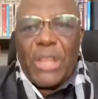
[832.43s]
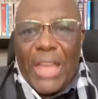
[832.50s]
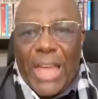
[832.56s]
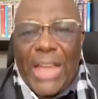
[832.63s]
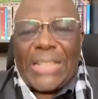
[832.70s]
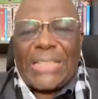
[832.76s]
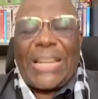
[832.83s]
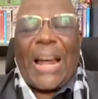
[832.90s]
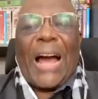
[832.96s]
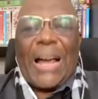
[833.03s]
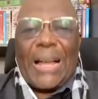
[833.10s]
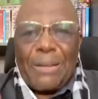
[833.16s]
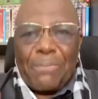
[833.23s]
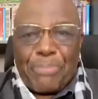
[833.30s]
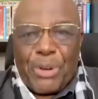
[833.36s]
enter,
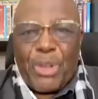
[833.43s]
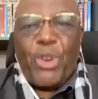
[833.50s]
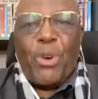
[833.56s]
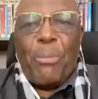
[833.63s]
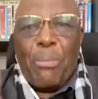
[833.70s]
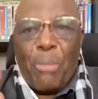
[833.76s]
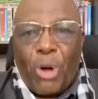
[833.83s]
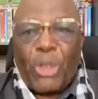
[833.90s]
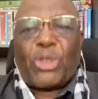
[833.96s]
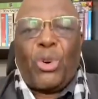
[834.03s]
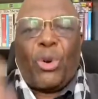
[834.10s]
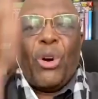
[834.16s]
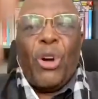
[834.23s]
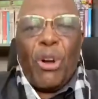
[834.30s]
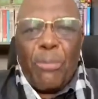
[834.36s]
Proprio
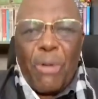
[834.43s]
Motu,